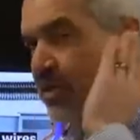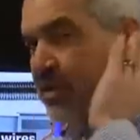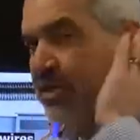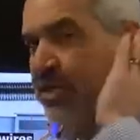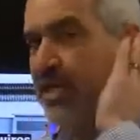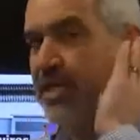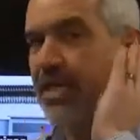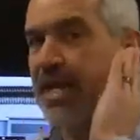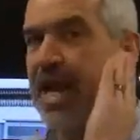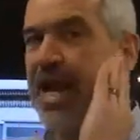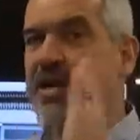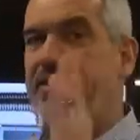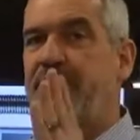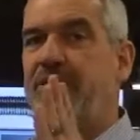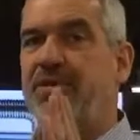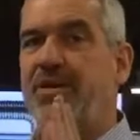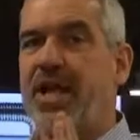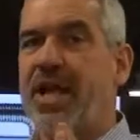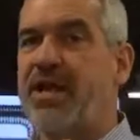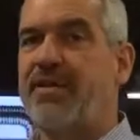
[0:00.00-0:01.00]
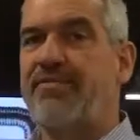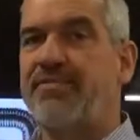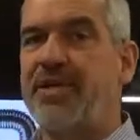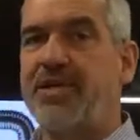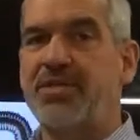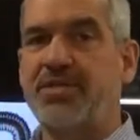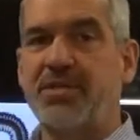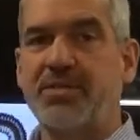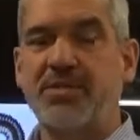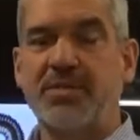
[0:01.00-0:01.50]
get it out of your line of
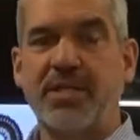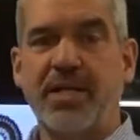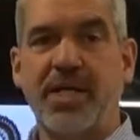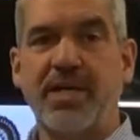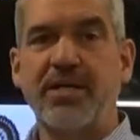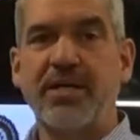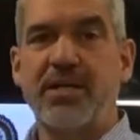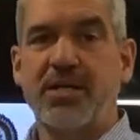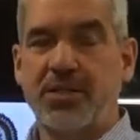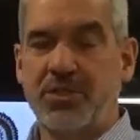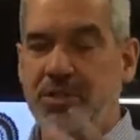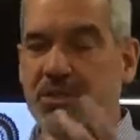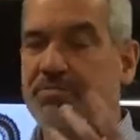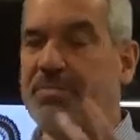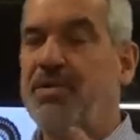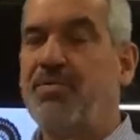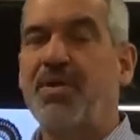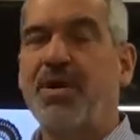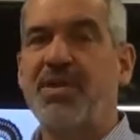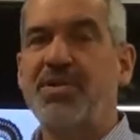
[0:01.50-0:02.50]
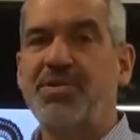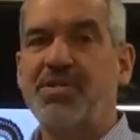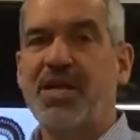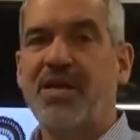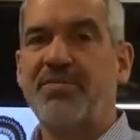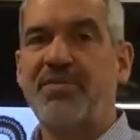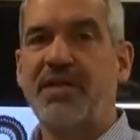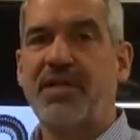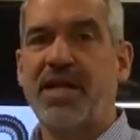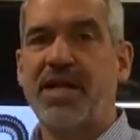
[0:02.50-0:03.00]
vision, okay? Should be wearing
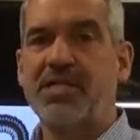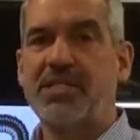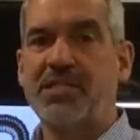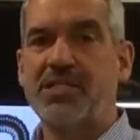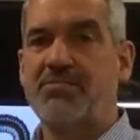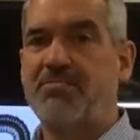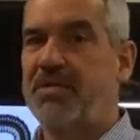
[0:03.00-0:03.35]
safety glasses,